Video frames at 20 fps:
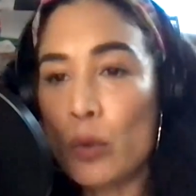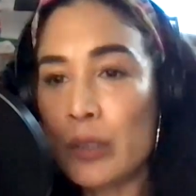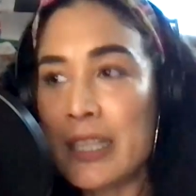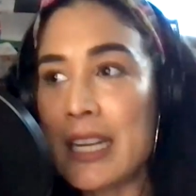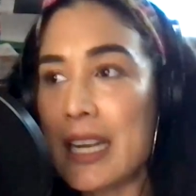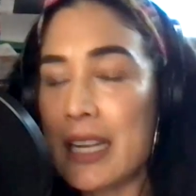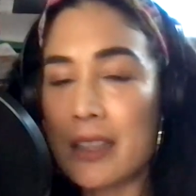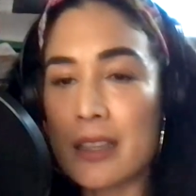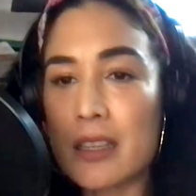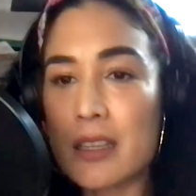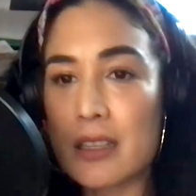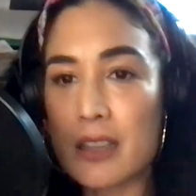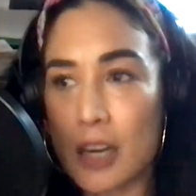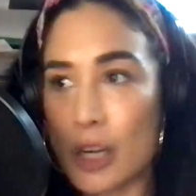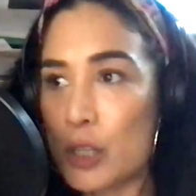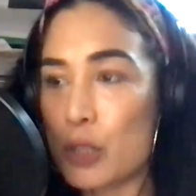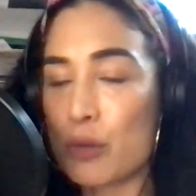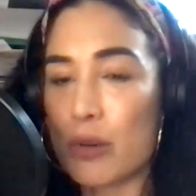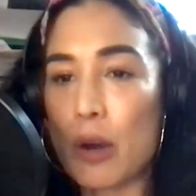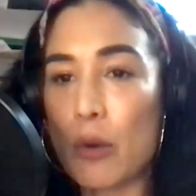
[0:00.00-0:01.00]
Only in this
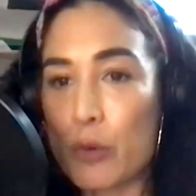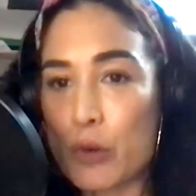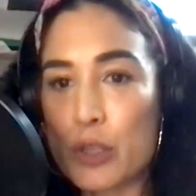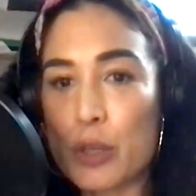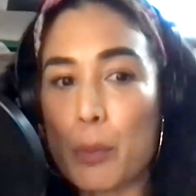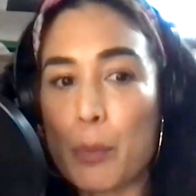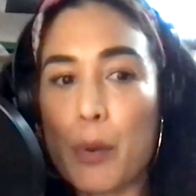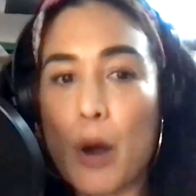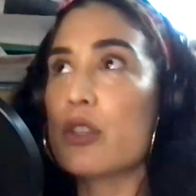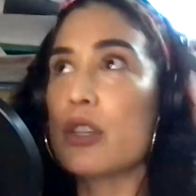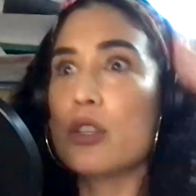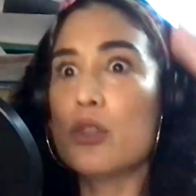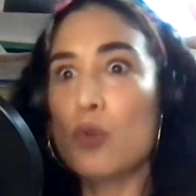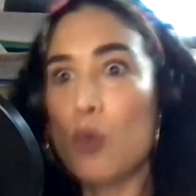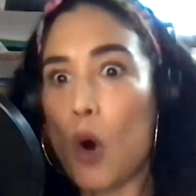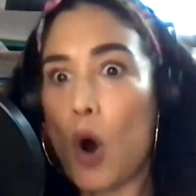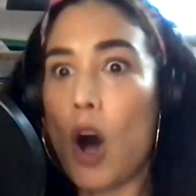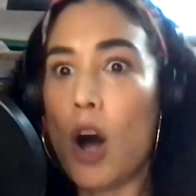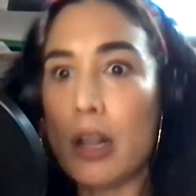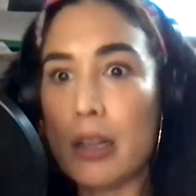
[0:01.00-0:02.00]
country are we supposed to
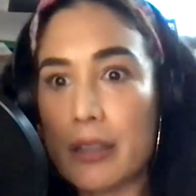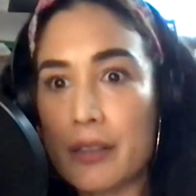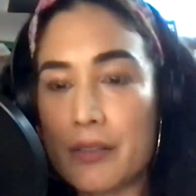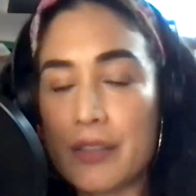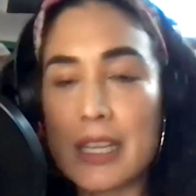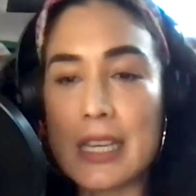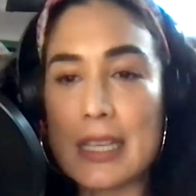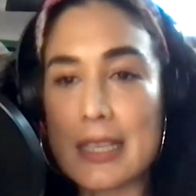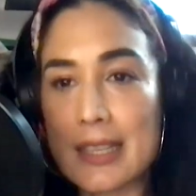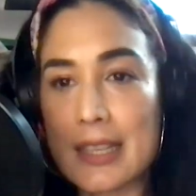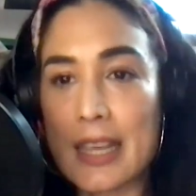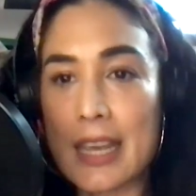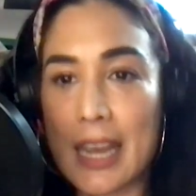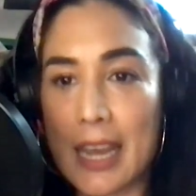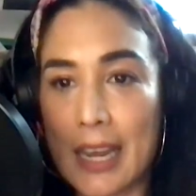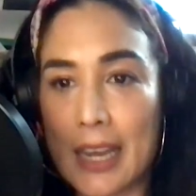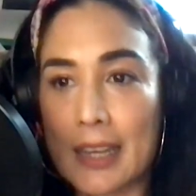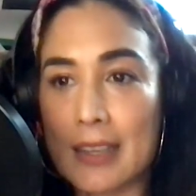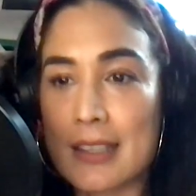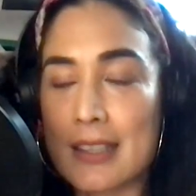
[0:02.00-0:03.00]
do all of these
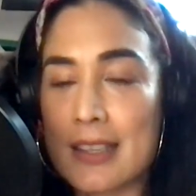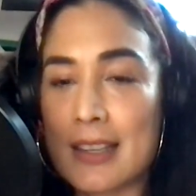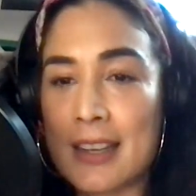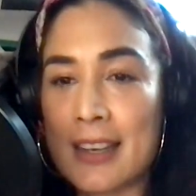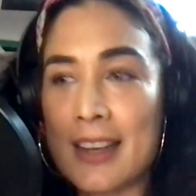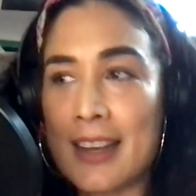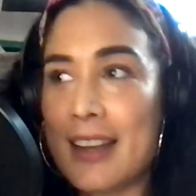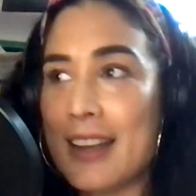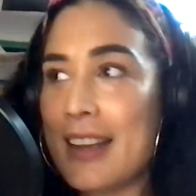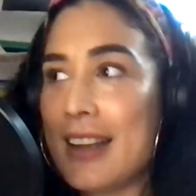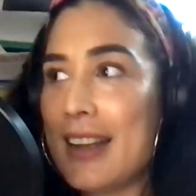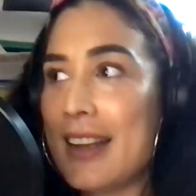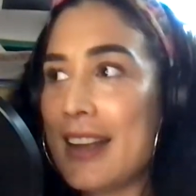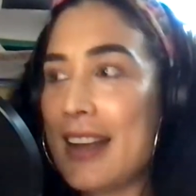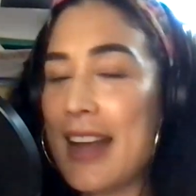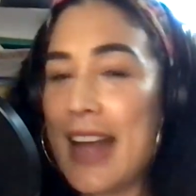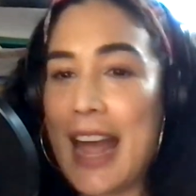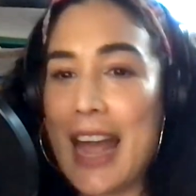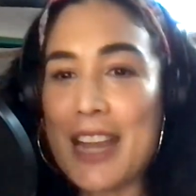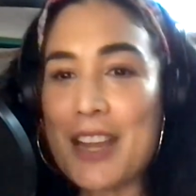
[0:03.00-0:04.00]
things,
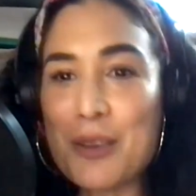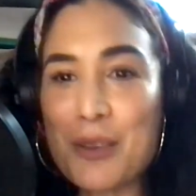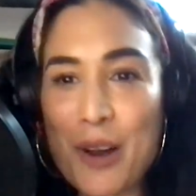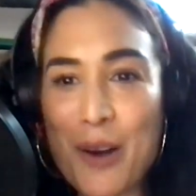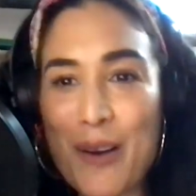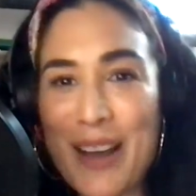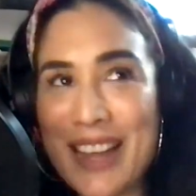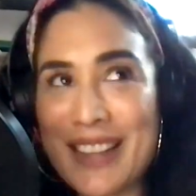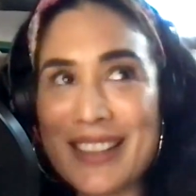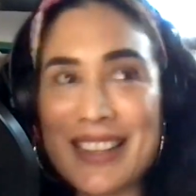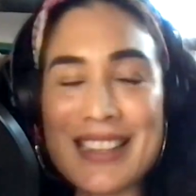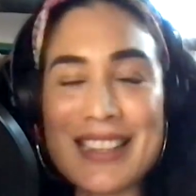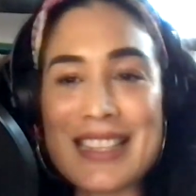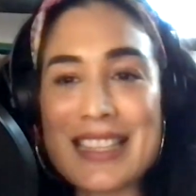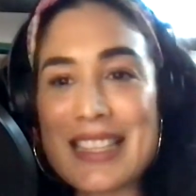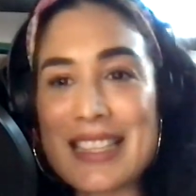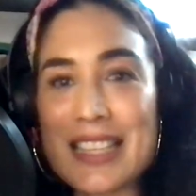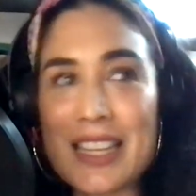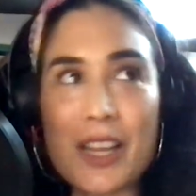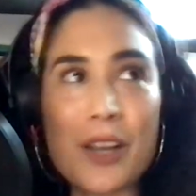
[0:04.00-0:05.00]
and then
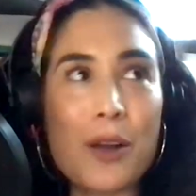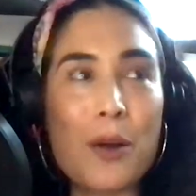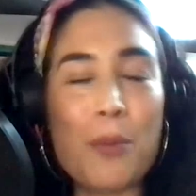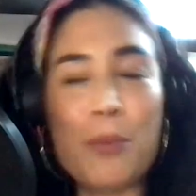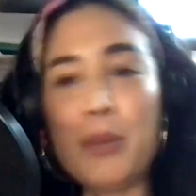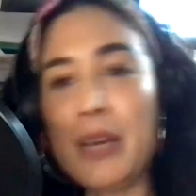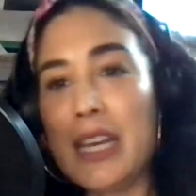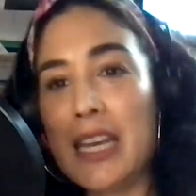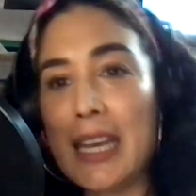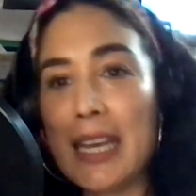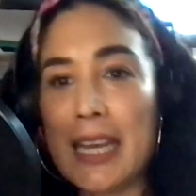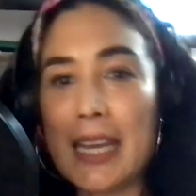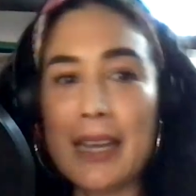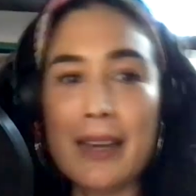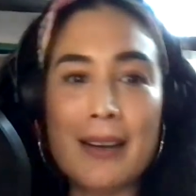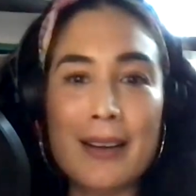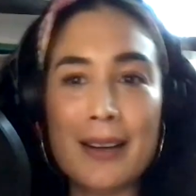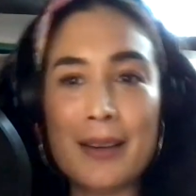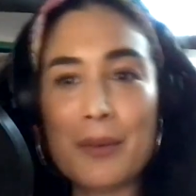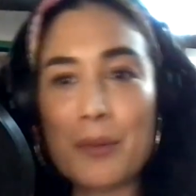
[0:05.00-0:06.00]
still
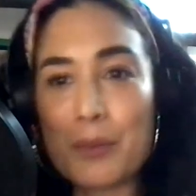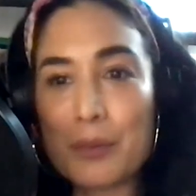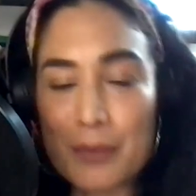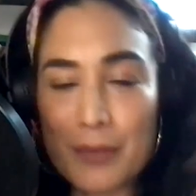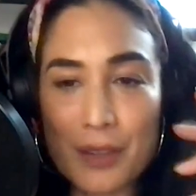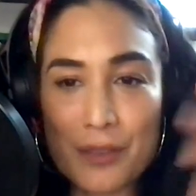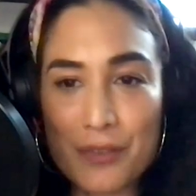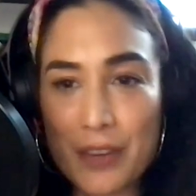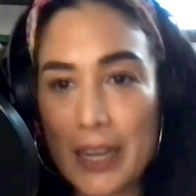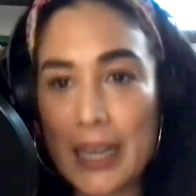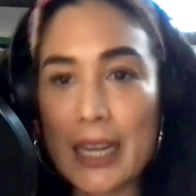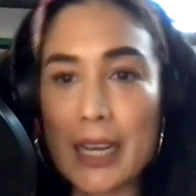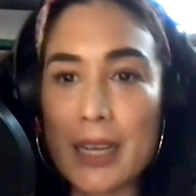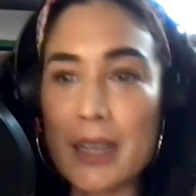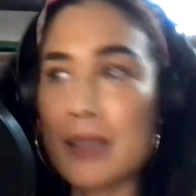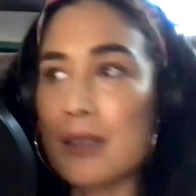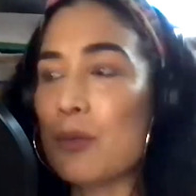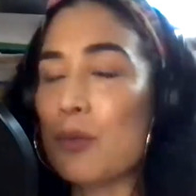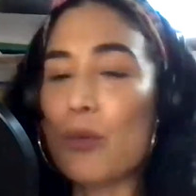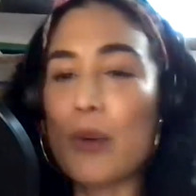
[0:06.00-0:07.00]
be the
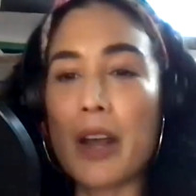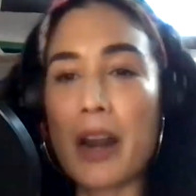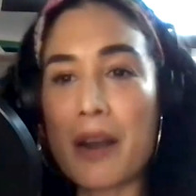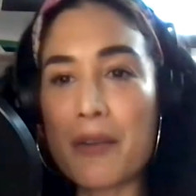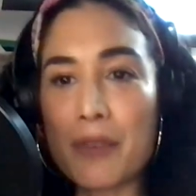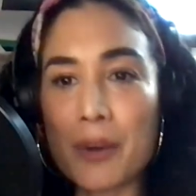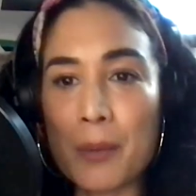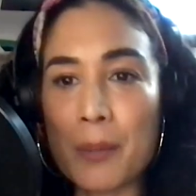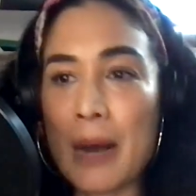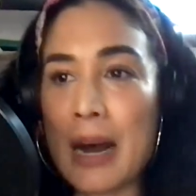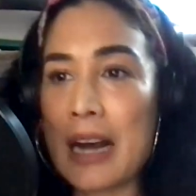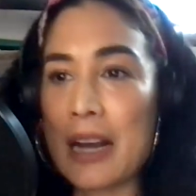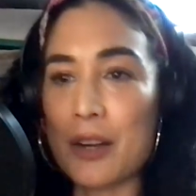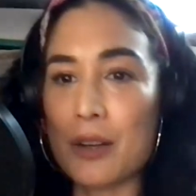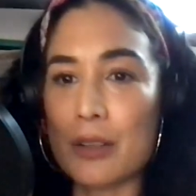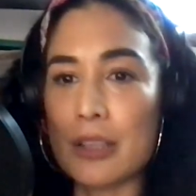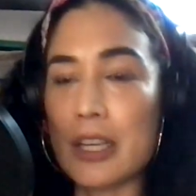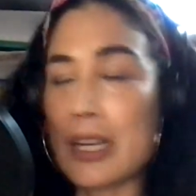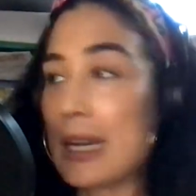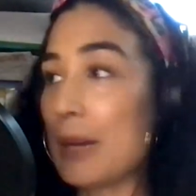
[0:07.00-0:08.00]
fucking whatever
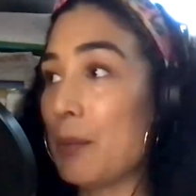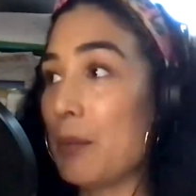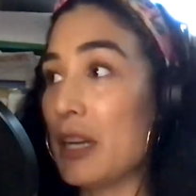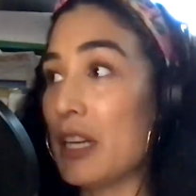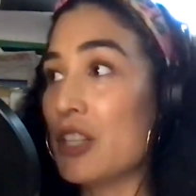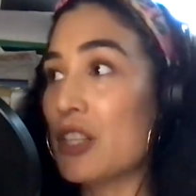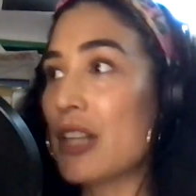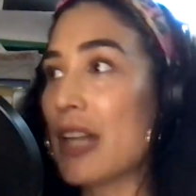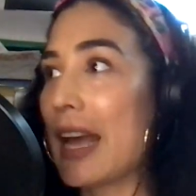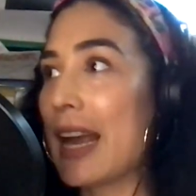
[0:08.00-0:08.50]
model looking bitch.